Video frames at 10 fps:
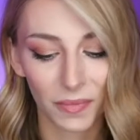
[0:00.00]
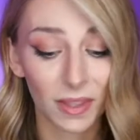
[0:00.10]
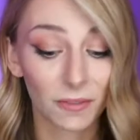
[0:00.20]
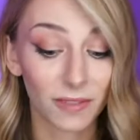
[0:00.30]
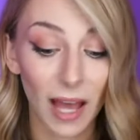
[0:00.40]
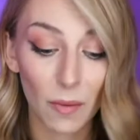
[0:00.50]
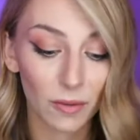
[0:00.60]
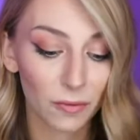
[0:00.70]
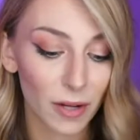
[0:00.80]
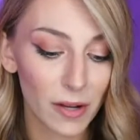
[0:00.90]
The flower
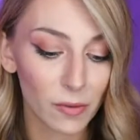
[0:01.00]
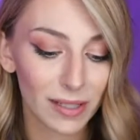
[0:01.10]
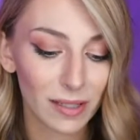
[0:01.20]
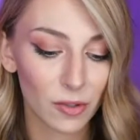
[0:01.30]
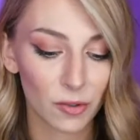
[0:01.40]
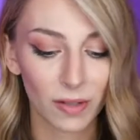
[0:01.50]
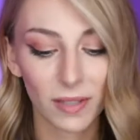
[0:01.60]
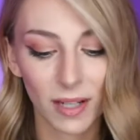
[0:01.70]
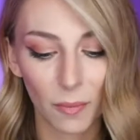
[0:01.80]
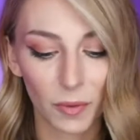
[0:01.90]
fragrance
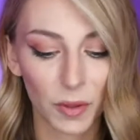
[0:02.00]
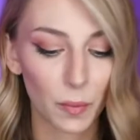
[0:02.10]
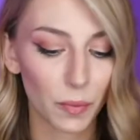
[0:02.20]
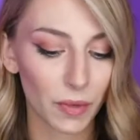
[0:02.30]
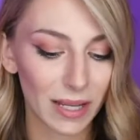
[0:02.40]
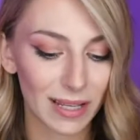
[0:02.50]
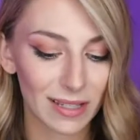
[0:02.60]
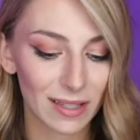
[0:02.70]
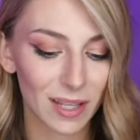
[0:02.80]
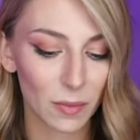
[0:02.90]
drifted up with the
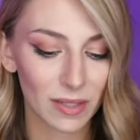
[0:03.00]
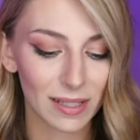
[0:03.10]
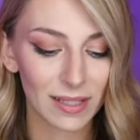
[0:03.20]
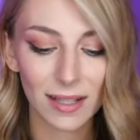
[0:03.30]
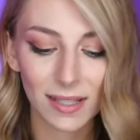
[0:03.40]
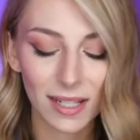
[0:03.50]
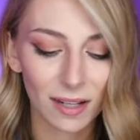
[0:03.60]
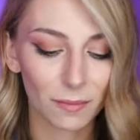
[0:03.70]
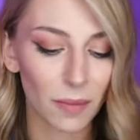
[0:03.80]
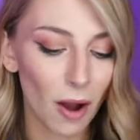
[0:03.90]
breeze. There was a dusting
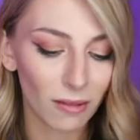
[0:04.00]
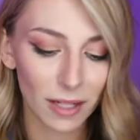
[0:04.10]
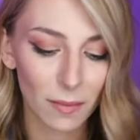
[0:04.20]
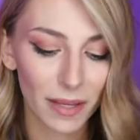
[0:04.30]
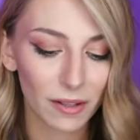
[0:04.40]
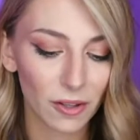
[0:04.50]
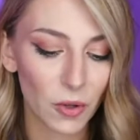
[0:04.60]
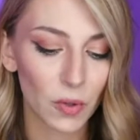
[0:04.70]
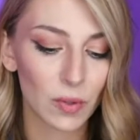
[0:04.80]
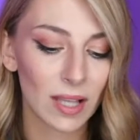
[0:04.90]
of pollen on my
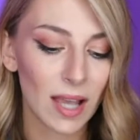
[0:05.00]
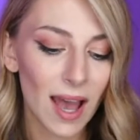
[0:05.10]
clothes.